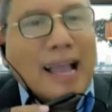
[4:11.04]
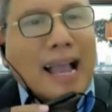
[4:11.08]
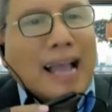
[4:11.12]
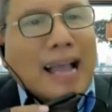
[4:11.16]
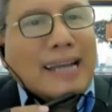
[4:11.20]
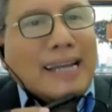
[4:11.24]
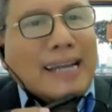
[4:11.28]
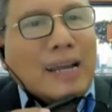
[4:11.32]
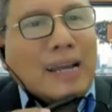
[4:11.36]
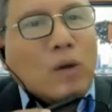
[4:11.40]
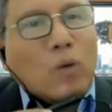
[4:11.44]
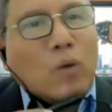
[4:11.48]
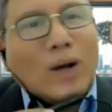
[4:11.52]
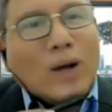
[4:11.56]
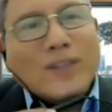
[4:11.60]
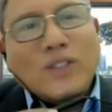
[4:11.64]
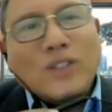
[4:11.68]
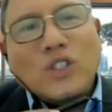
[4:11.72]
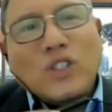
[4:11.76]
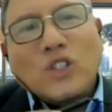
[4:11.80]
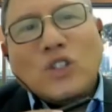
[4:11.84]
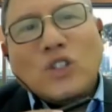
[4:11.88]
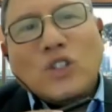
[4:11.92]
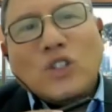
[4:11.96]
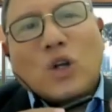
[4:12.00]
And I
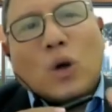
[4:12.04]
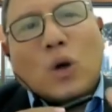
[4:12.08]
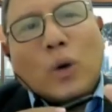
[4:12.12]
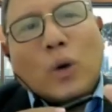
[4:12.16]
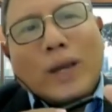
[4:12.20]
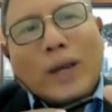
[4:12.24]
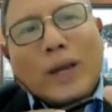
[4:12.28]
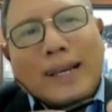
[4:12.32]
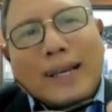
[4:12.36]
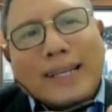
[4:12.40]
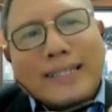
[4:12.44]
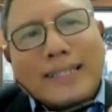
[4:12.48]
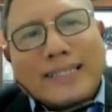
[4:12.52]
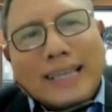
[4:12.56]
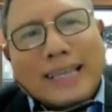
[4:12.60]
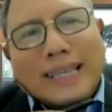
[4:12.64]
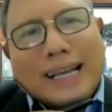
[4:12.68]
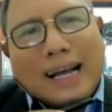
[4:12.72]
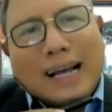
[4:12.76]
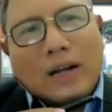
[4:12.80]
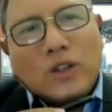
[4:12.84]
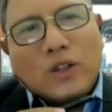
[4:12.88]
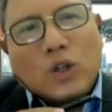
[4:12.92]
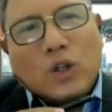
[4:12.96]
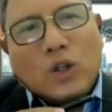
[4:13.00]
want you to quickly
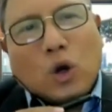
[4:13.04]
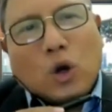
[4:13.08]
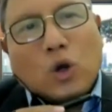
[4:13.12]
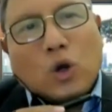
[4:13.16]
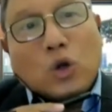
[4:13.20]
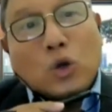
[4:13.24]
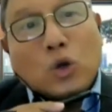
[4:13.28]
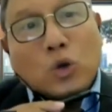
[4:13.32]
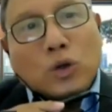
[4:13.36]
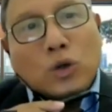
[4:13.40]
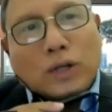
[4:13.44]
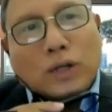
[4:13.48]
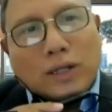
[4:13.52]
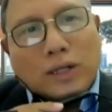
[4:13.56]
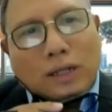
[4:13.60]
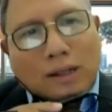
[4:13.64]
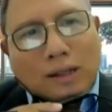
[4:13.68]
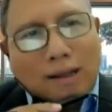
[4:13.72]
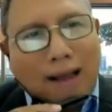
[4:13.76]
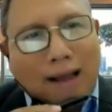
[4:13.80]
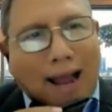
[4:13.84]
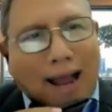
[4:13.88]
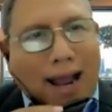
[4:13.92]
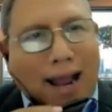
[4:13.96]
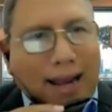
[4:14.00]
take out your Google,
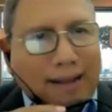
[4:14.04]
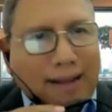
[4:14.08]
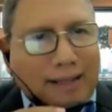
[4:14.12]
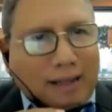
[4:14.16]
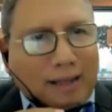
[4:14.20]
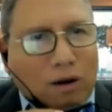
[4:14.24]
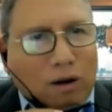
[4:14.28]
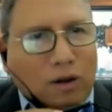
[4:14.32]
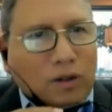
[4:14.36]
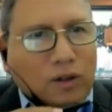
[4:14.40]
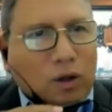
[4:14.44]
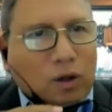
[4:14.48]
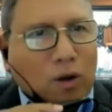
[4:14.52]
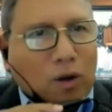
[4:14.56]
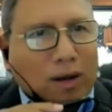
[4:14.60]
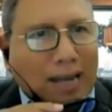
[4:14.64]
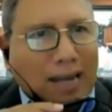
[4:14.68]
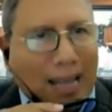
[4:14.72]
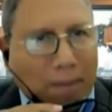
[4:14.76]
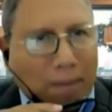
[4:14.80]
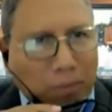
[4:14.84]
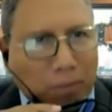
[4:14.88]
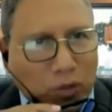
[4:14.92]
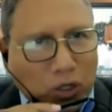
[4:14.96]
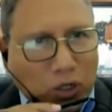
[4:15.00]
either on your
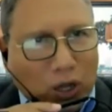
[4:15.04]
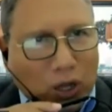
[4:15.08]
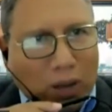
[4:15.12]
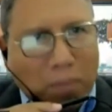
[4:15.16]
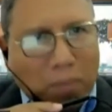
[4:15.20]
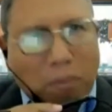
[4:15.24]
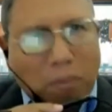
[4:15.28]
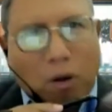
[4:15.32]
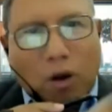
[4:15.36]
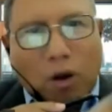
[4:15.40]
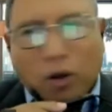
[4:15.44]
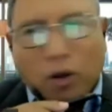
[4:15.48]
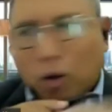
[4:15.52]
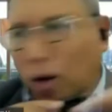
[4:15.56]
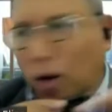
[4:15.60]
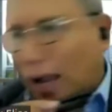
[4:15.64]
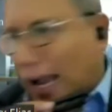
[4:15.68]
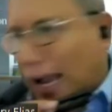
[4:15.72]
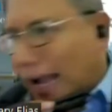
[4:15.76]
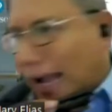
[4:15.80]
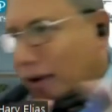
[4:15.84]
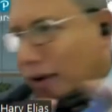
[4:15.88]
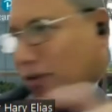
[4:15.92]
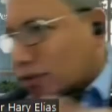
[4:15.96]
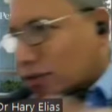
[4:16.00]
laptop or your
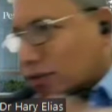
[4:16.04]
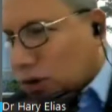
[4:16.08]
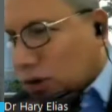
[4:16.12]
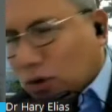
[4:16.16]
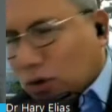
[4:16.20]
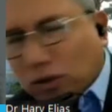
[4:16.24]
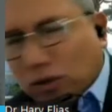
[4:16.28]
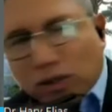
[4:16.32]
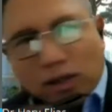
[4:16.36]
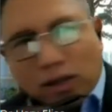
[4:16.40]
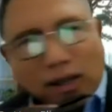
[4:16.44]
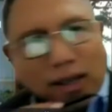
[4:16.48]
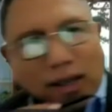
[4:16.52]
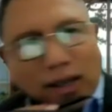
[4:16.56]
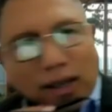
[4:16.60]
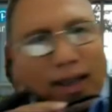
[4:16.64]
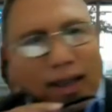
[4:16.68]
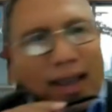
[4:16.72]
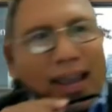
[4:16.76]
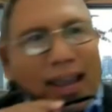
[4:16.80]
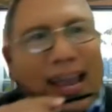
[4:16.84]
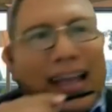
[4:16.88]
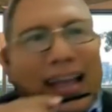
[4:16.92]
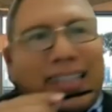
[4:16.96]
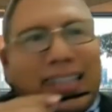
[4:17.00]
handphone,
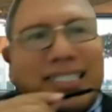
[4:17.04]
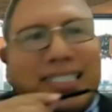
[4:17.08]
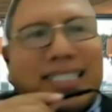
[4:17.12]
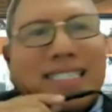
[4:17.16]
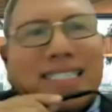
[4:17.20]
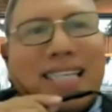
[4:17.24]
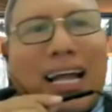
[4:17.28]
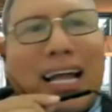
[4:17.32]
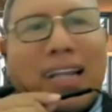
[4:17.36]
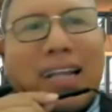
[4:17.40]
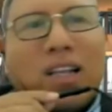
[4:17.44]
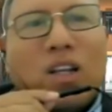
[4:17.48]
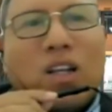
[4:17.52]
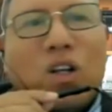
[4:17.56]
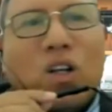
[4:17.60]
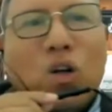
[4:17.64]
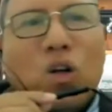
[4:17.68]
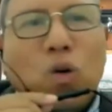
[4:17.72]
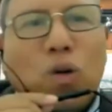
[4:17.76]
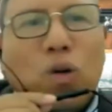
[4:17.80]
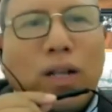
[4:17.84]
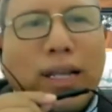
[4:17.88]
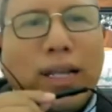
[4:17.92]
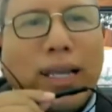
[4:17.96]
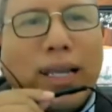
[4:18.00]
and start
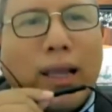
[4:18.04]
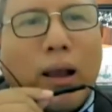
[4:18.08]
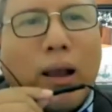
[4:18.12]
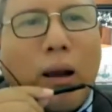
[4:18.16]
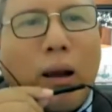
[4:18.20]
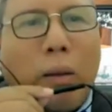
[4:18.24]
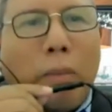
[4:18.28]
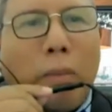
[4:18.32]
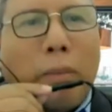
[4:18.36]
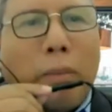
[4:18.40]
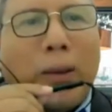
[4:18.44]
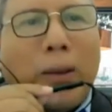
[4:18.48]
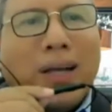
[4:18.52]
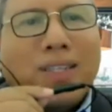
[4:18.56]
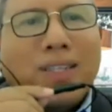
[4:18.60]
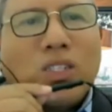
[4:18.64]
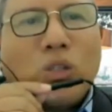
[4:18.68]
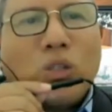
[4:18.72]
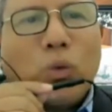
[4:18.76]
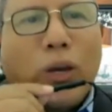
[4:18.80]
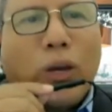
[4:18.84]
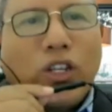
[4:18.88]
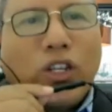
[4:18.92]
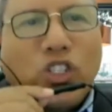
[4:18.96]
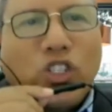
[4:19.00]
Googling
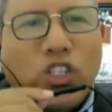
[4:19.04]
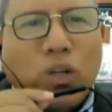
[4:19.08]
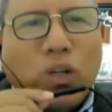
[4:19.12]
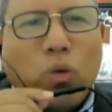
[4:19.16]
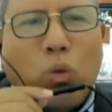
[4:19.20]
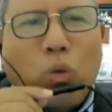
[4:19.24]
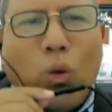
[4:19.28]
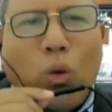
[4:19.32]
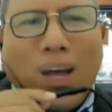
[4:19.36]
persuasion.